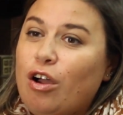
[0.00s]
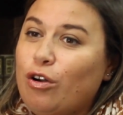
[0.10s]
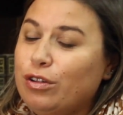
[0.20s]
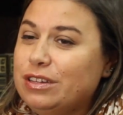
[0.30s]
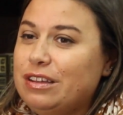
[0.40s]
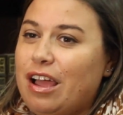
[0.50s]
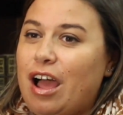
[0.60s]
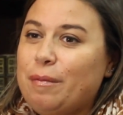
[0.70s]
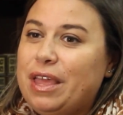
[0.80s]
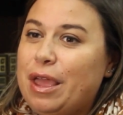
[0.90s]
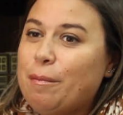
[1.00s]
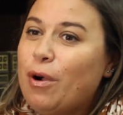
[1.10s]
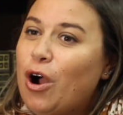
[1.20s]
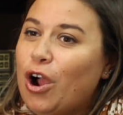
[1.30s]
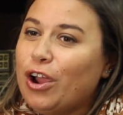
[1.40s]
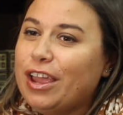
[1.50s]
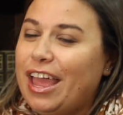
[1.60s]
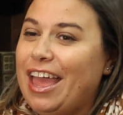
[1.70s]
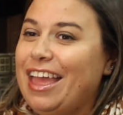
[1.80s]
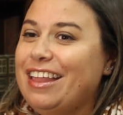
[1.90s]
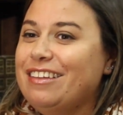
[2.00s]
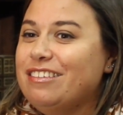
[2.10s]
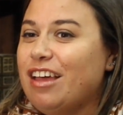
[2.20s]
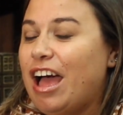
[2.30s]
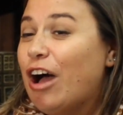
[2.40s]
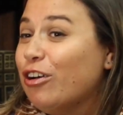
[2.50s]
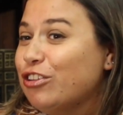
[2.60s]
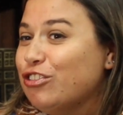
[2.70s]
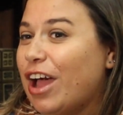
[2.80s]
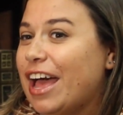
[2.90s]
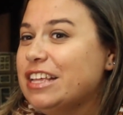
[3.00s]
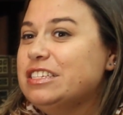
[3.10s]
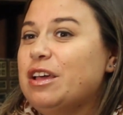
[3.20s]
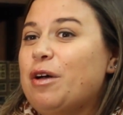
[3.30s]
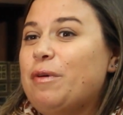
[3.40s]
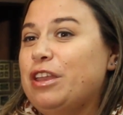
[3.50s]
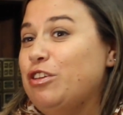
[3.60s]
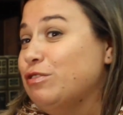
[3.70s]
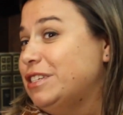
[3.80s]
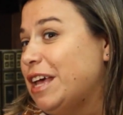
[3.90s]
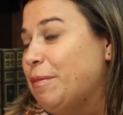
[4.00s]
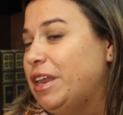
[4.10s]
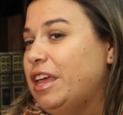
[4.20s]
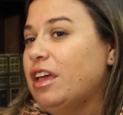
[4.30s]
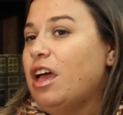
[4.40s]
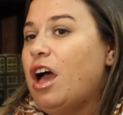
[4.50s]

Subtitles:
Golden Gate Park and Alcatraz and Yosemite.